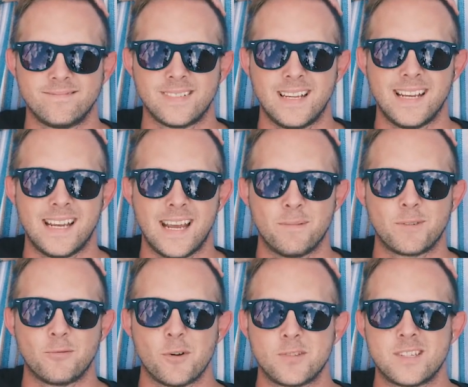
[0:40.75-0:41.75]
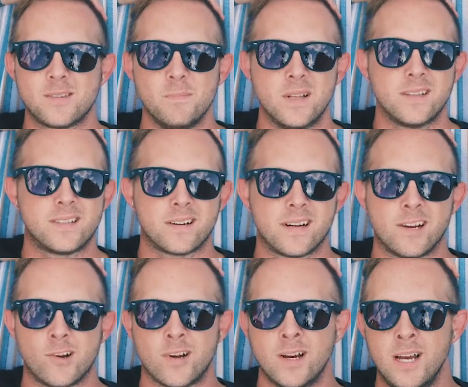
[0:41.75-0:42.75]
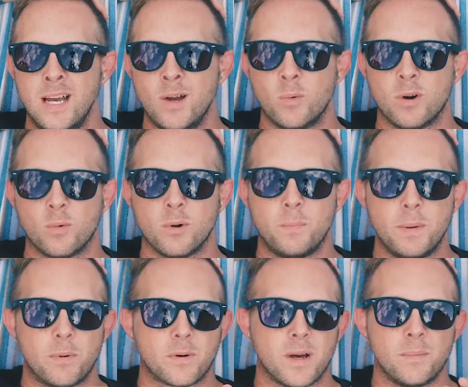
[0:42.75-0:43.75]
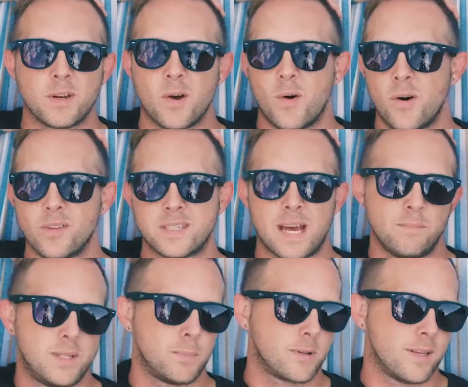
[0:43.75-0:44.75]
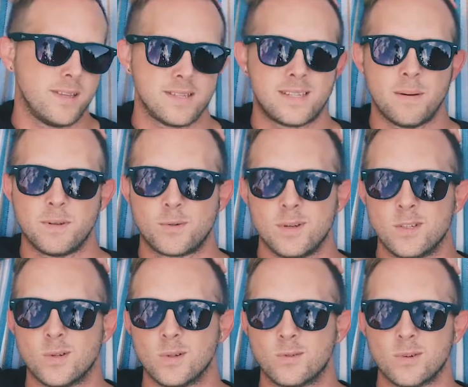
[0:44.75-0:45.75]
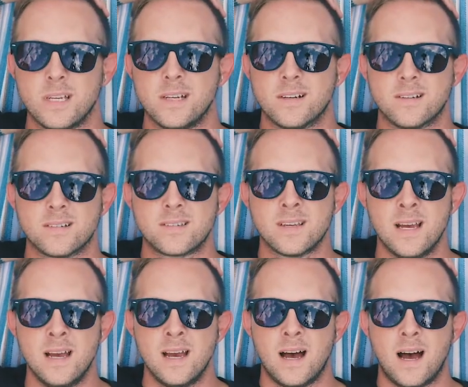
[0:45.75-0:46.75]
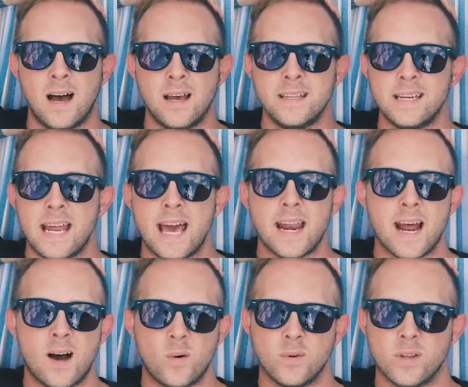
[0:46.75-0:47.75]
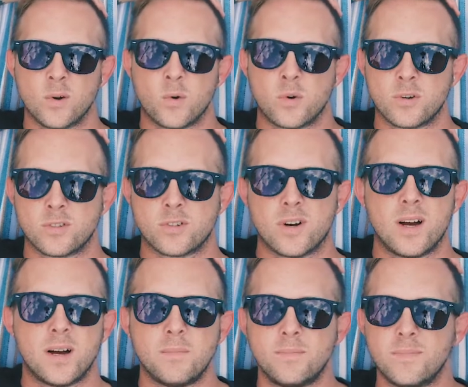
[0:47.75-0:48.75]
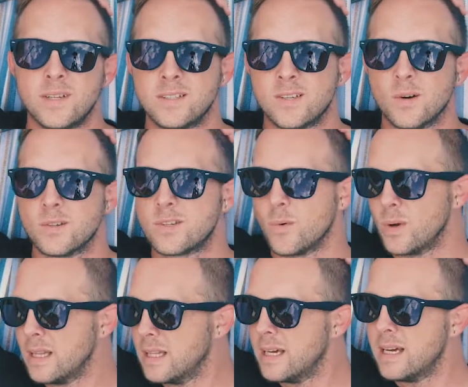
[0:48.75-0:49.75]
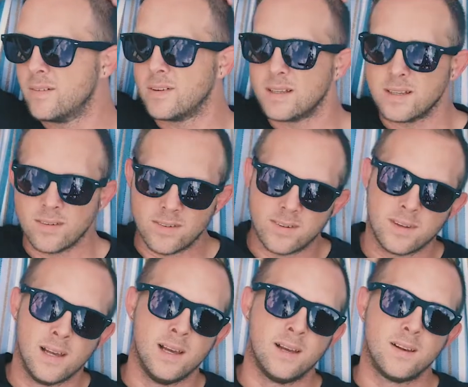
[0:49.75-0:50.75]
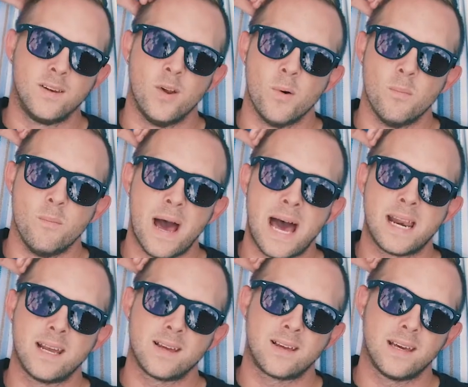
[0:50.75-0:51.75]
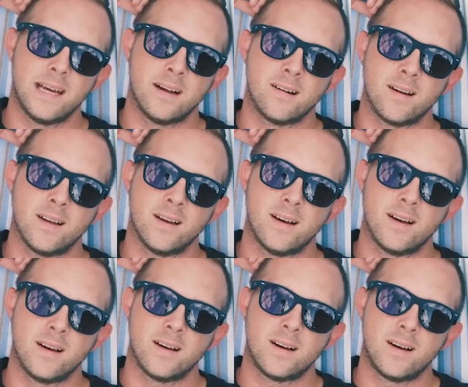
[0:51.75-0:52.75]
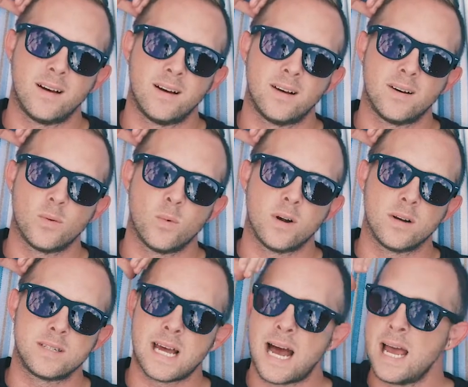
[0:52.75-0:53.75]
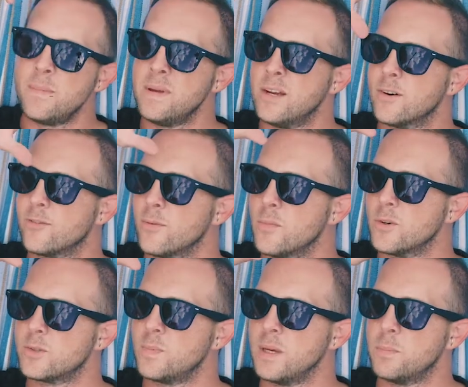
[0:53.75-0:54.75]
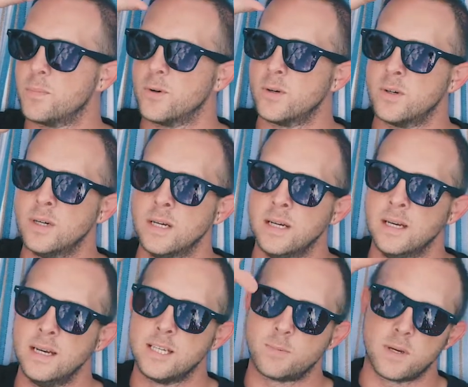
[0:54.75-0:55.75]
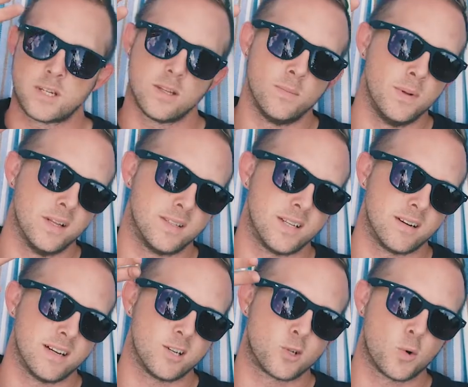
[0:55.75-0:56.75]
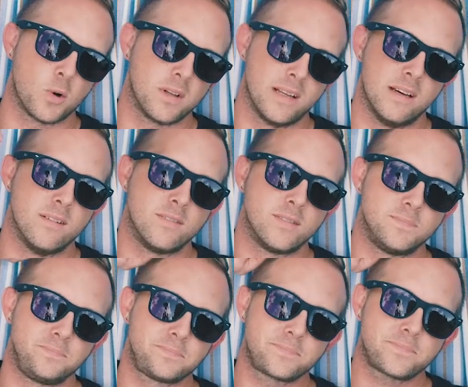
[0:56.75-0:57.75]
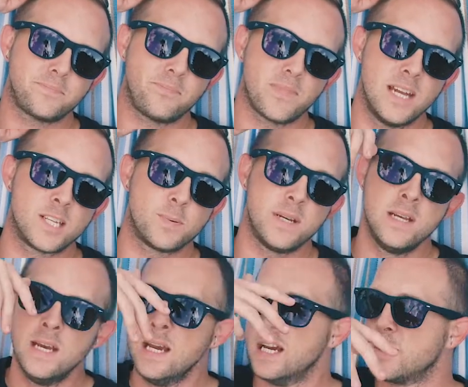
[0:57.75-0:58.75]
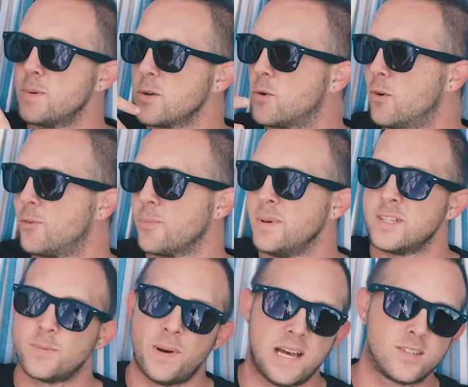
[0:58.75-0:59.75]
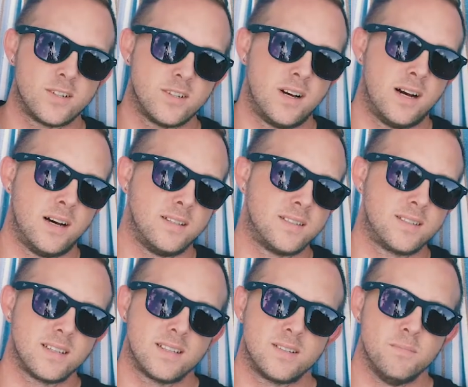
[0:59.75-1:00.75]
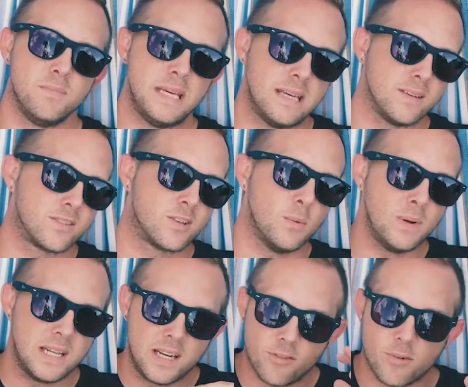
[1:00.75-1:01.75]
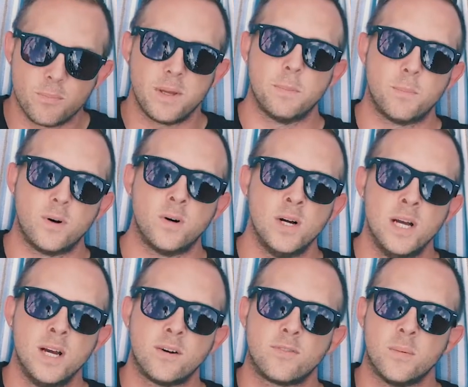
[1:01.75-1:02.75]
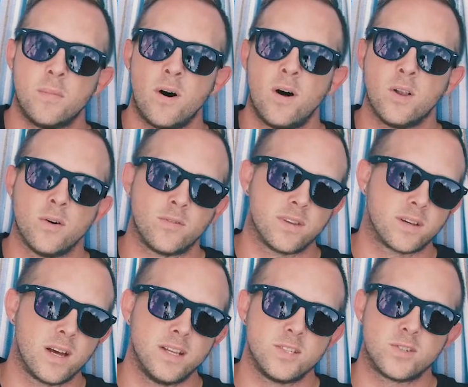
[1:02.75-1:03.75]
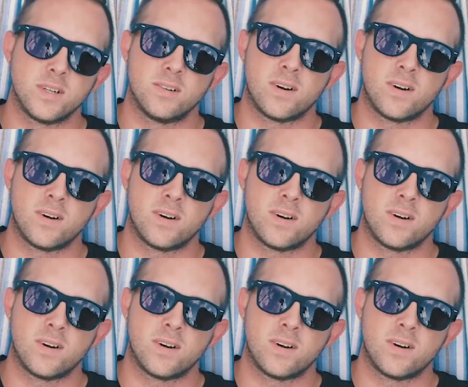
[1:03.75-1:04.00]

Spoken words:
Hampton Roads is a military area where people come and go all the time. Typically, they stay between 2 and 3 years and then head out when their orders are up. And so we live in this nomadic area where time here for most people, especially in the military, is short-lived. And it's been cool for me as a pastor just to get to meet so many different people from all over the country,